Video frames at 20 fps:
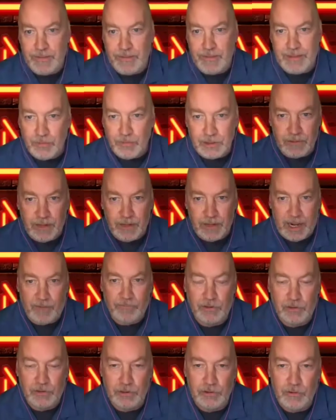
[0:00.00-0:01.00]
That's what you
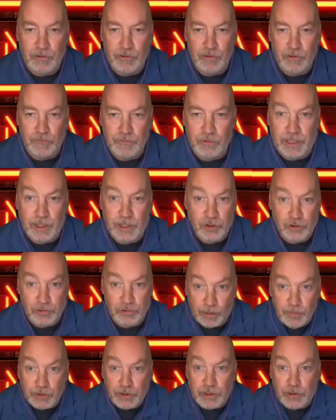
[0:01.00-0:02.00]
have to do if you're like
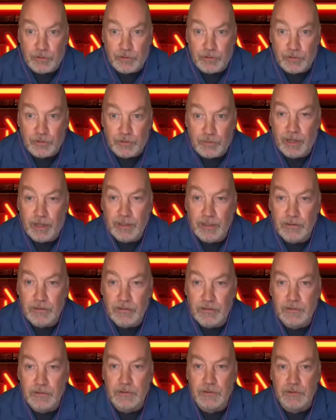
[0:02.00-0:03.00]
troubleshooting, right?
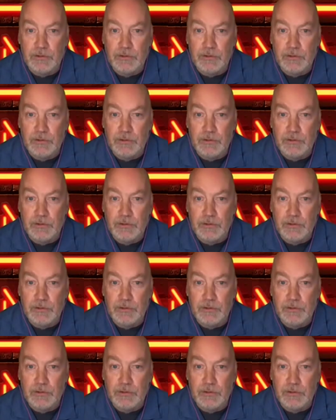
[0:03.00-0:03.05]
